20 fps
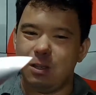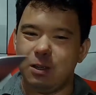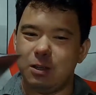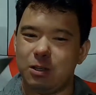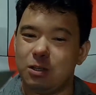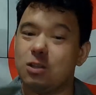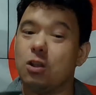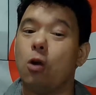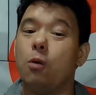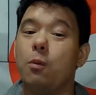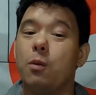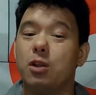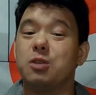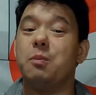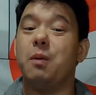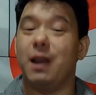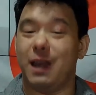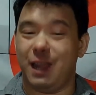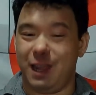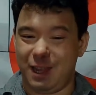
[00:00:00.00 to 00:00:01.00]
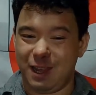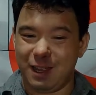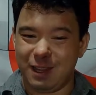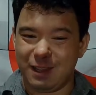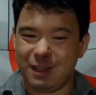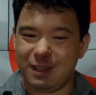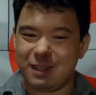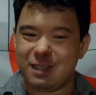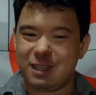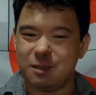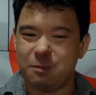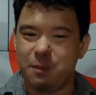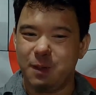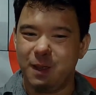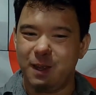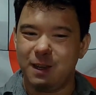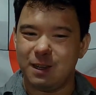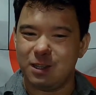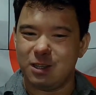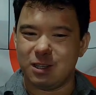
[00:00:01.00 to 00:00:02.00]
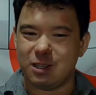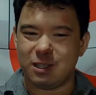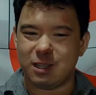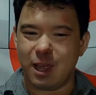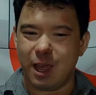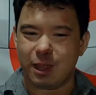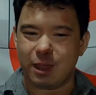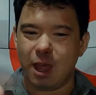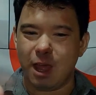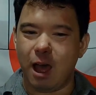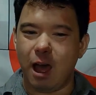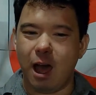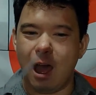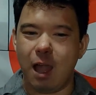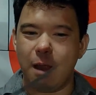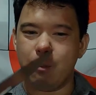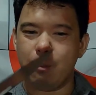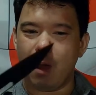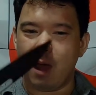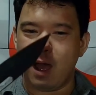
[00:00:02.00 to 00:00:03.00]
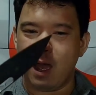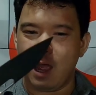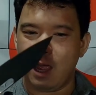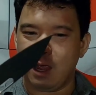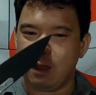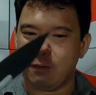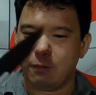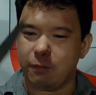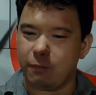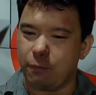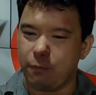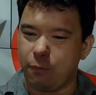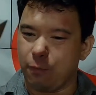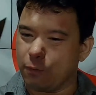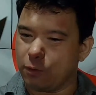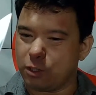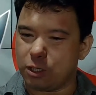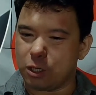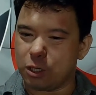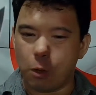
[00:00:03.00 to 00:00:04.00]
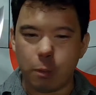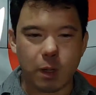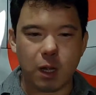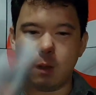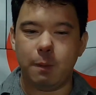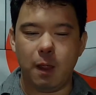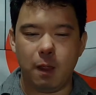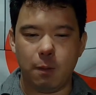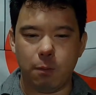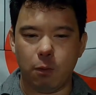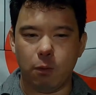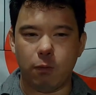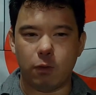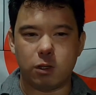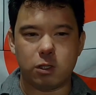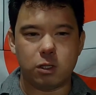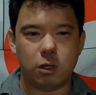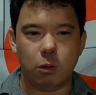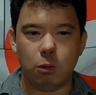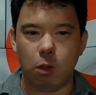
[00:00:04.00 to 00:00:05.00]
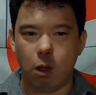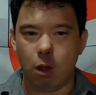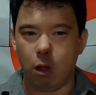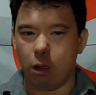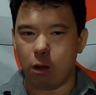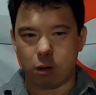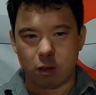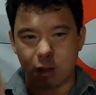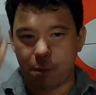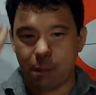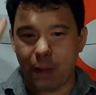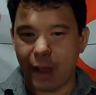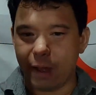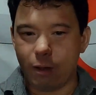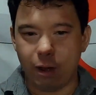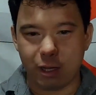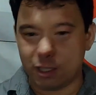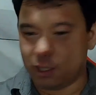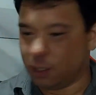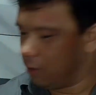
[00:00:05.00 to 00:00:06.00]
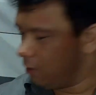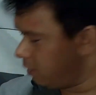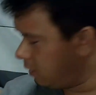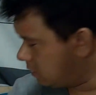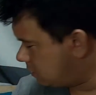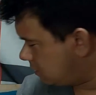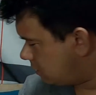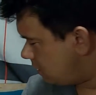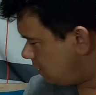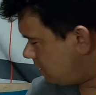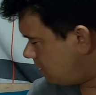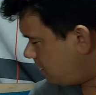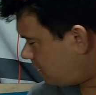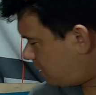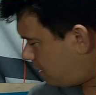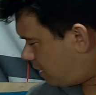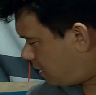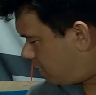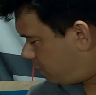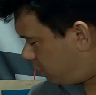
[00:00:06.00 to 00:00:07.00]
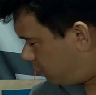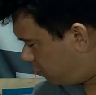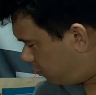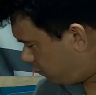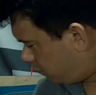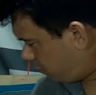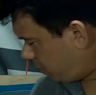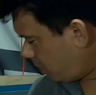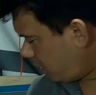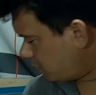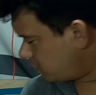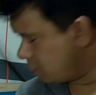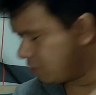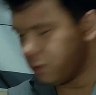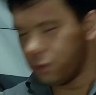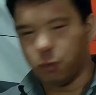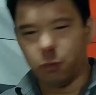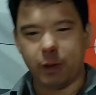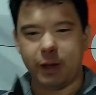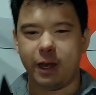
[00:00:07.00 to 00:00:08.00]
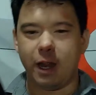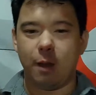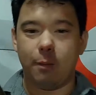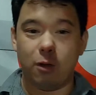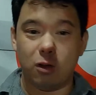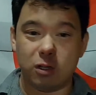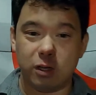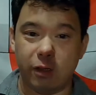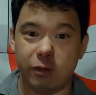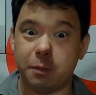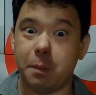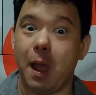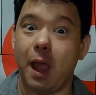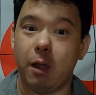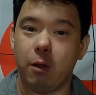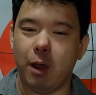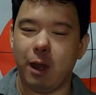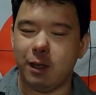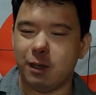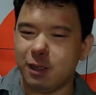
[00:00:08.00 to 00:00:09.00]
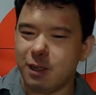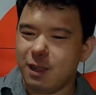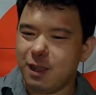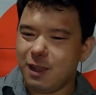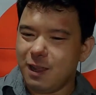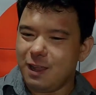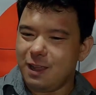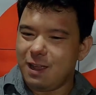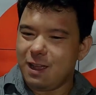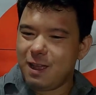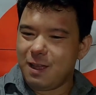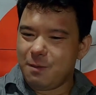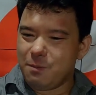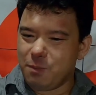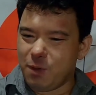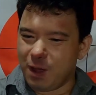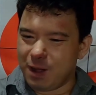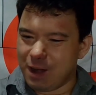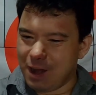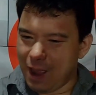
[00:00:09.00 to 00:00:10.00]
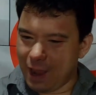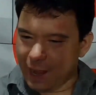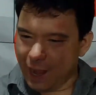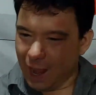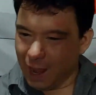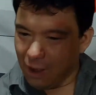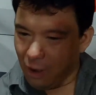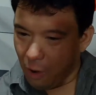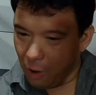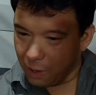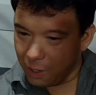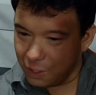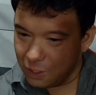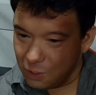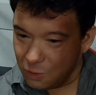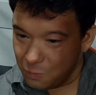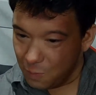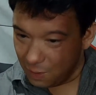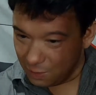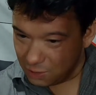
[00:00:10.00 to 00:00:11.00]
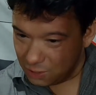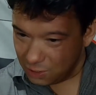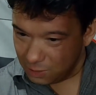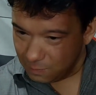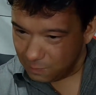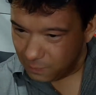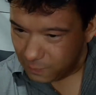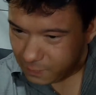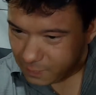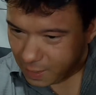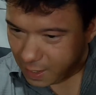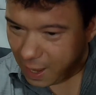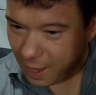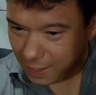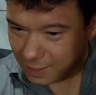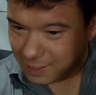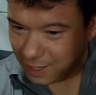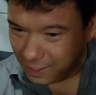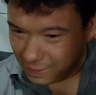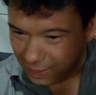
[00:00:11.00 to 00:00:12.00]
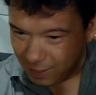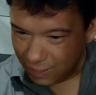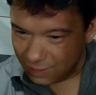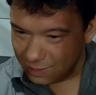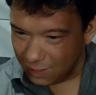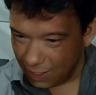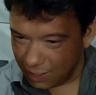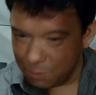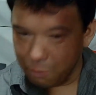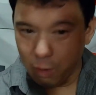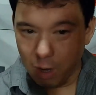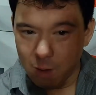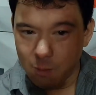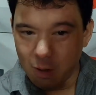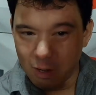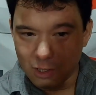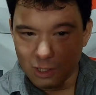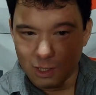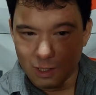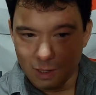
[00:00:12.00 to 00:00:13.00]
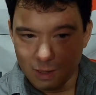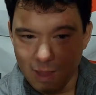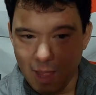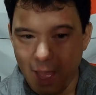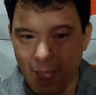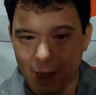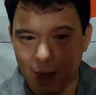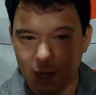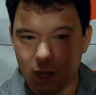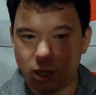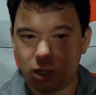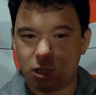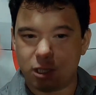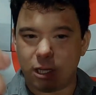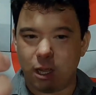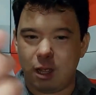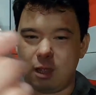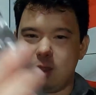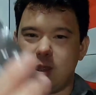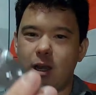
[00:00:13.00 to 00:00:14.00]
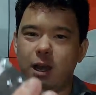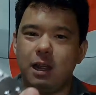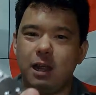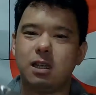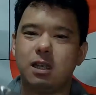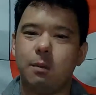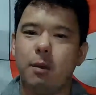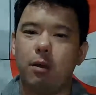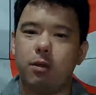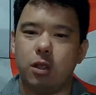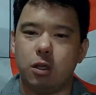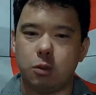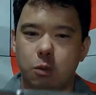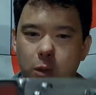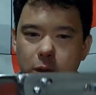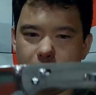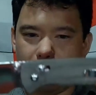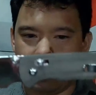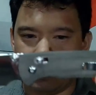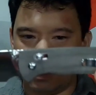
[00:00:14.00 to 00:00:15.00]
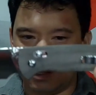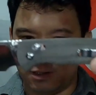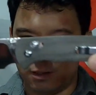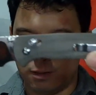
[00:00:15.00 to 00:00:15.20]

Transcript: so much money. This has been just like the hot buy for so many people for so long. The Pyrite series, we might as well just rename ourselves Pyrite, but I can't argue too much. Yeah, exactly. It's pretty much that. The nice thing about this one is,